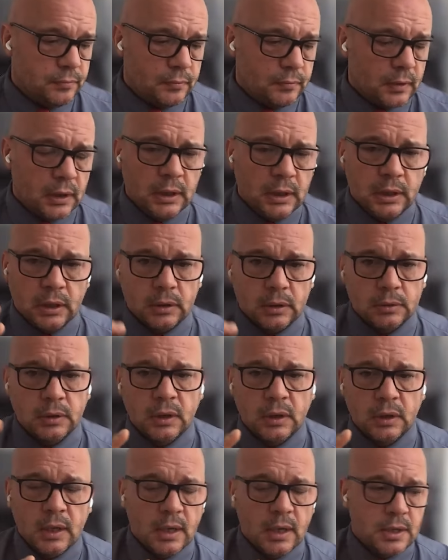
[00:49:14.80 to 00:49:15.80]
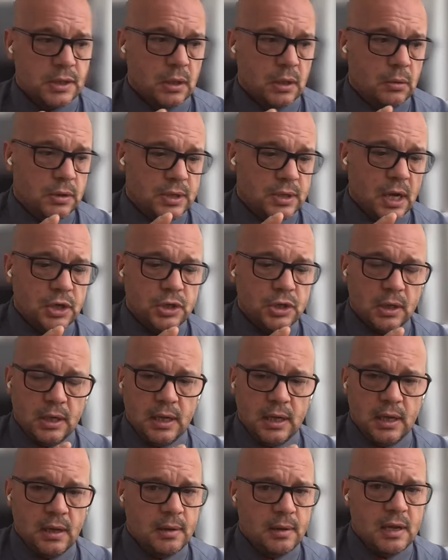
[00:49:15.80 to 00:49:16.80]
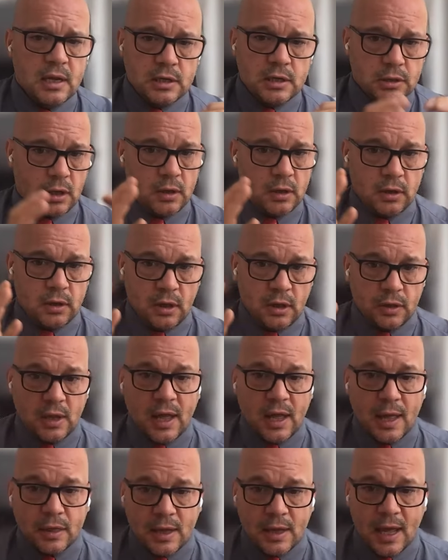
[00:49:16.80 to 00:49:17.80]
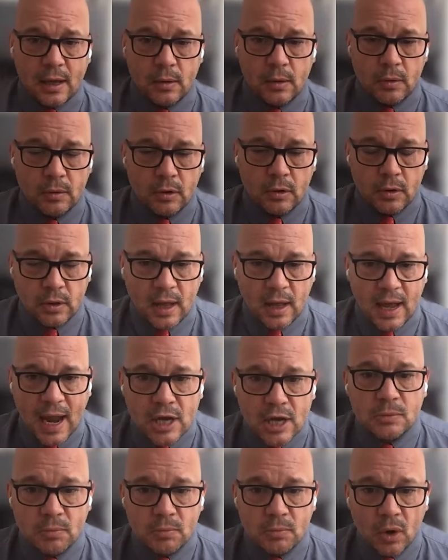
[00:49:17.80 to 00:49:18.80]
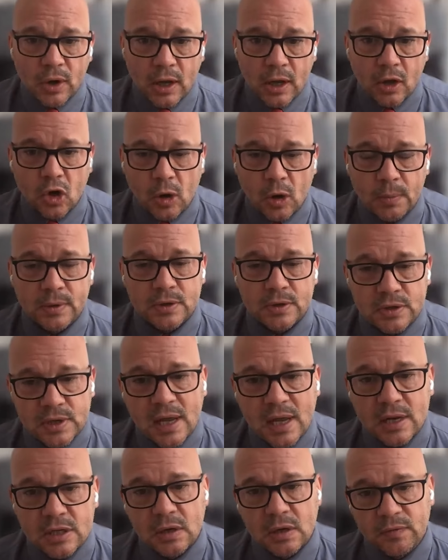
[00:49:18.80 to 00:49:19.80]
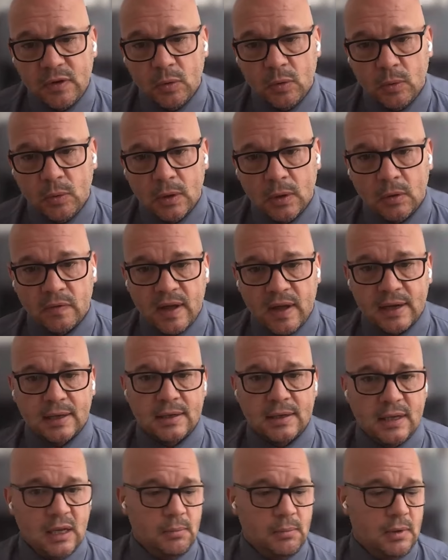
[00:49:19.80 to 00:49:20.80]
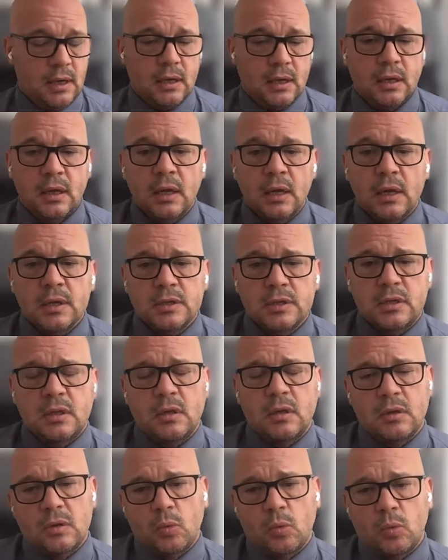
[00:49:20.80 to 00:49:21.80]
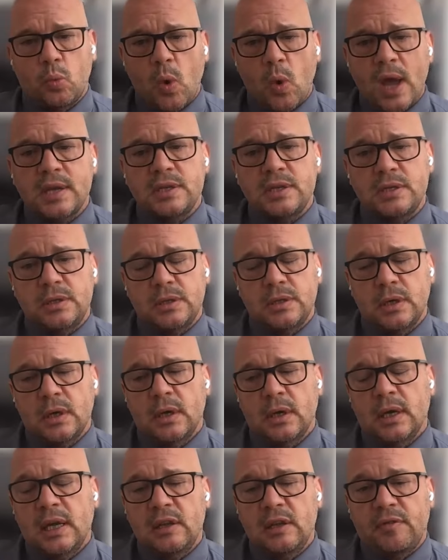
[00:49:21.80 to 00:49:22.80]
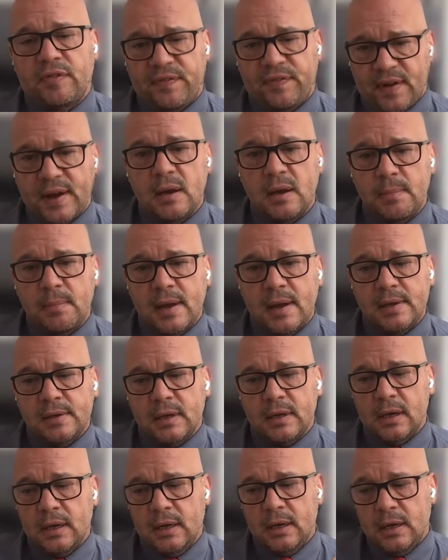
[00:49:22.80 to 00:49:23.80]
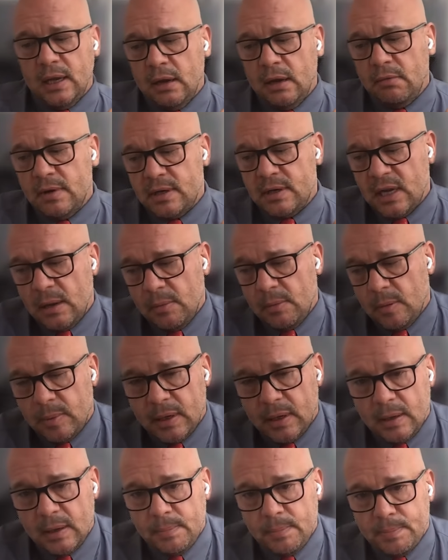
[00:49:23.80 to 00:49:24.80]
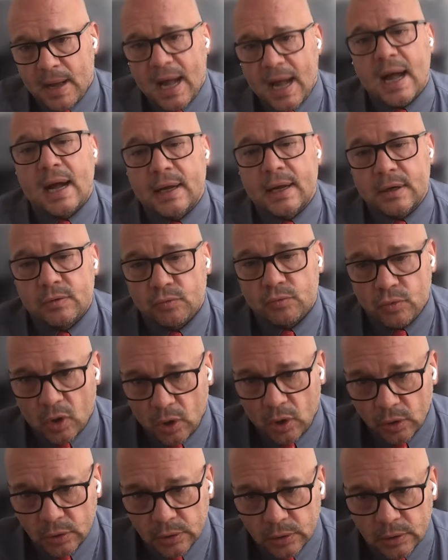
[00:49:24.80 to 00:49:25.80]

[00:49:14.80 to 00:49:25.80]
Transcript: You know, so essentially it, it's the, the, the hegemonic common sense, if you will, of academia. So that the West is fundamentally irredeemably bad and wrong.